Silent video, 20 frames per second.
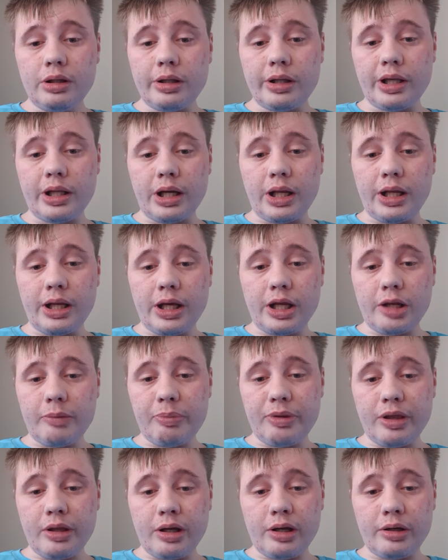And I gotta
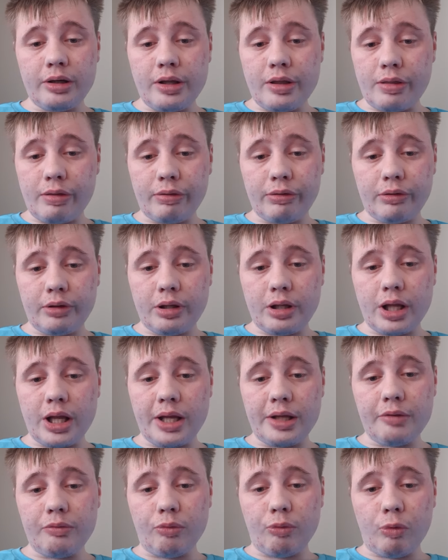be honest,
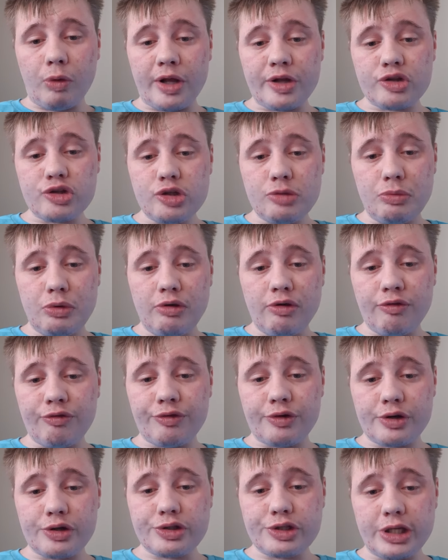I watched the movie
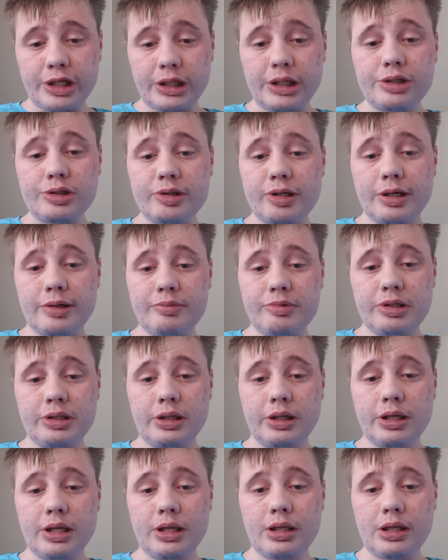for a second time
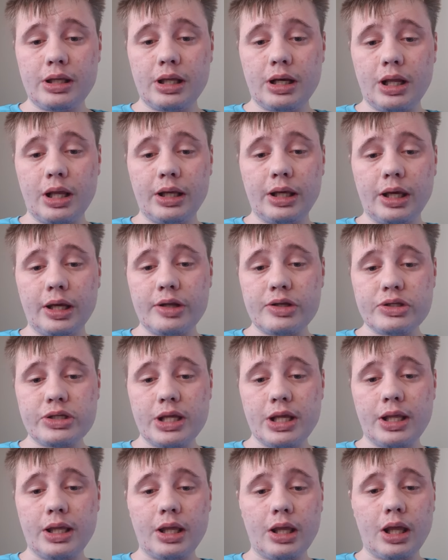tonight, and I gotta
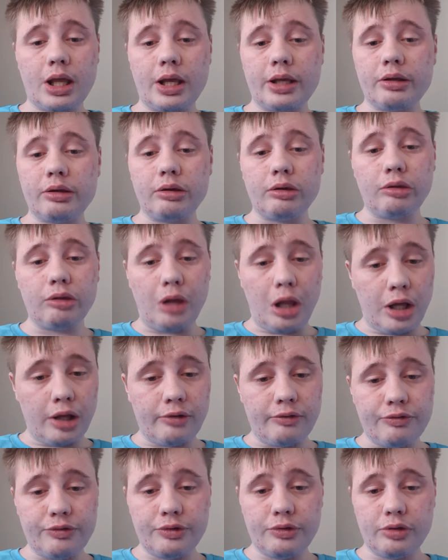say, I
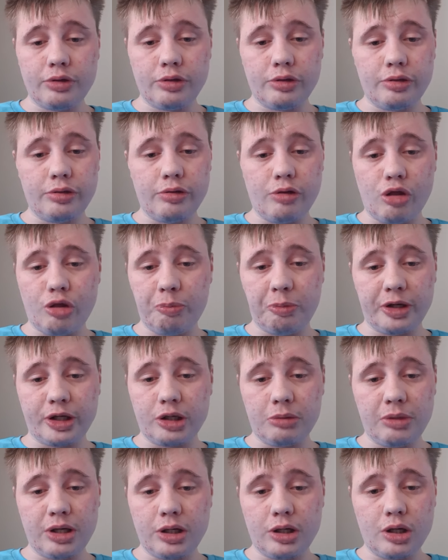love
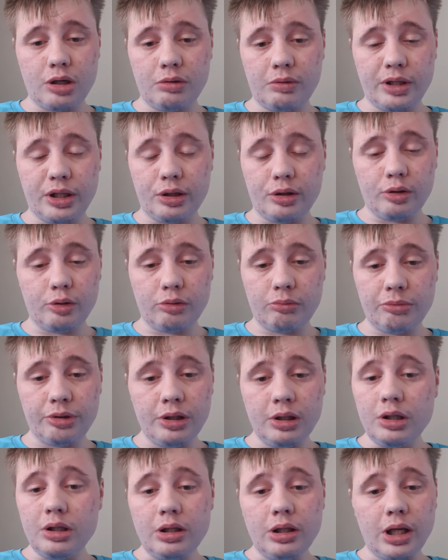Spider-Man No Way Home.
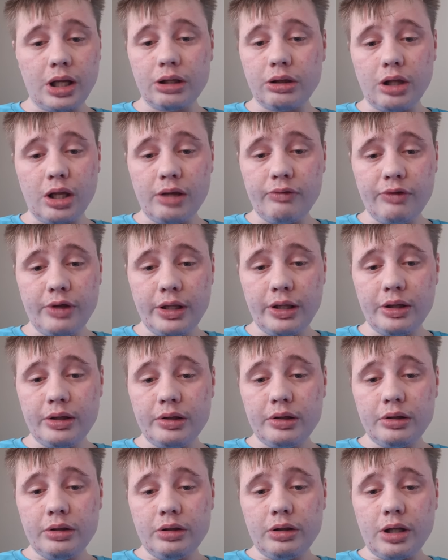I love it.
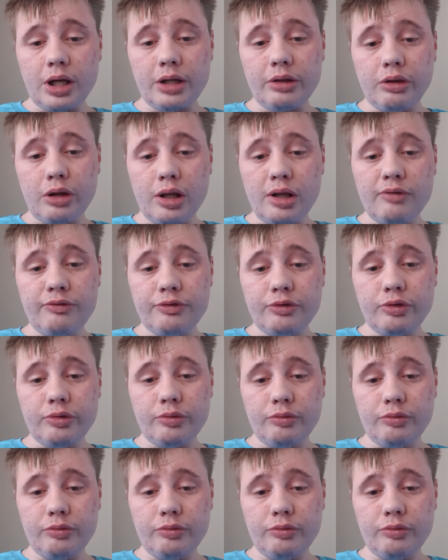I love